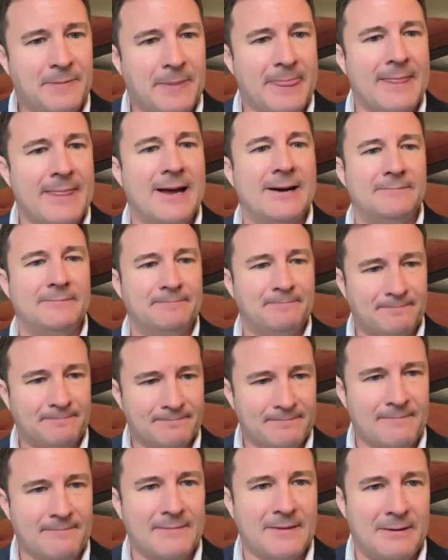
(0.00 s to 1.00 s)

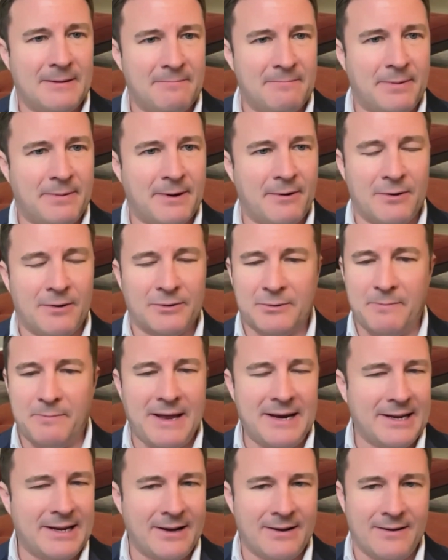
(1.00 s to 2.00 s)
but all
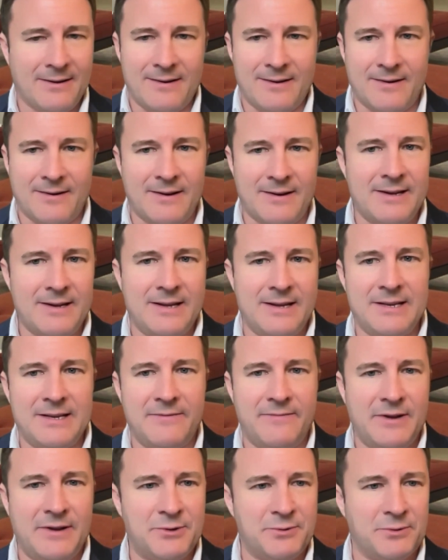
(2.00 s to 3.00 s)
depending on
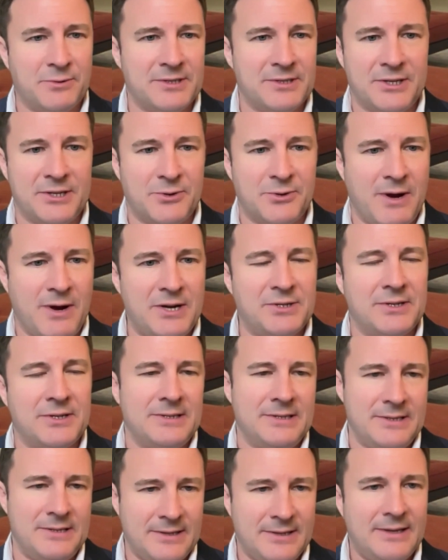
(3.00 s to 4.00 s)
individual
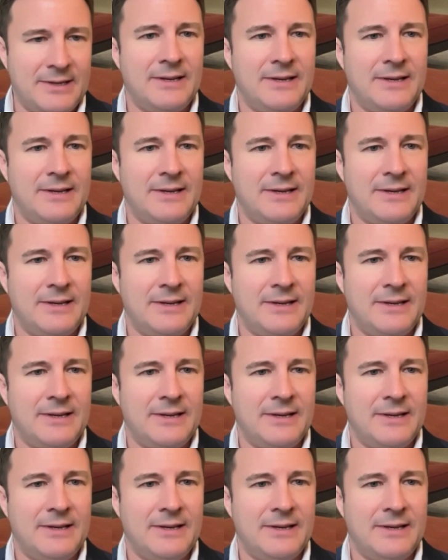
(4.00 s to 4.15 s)
situations.